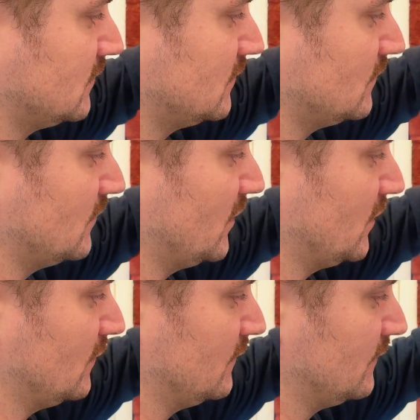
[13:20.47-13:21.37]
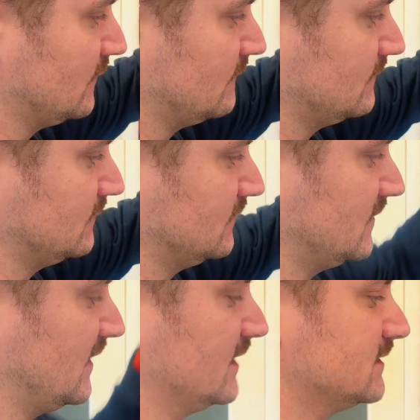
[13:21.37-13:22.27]
remove
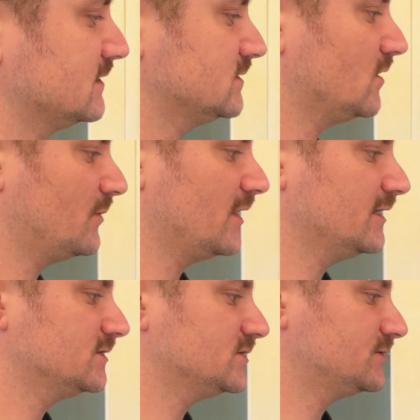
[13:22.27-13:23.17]
that top branch,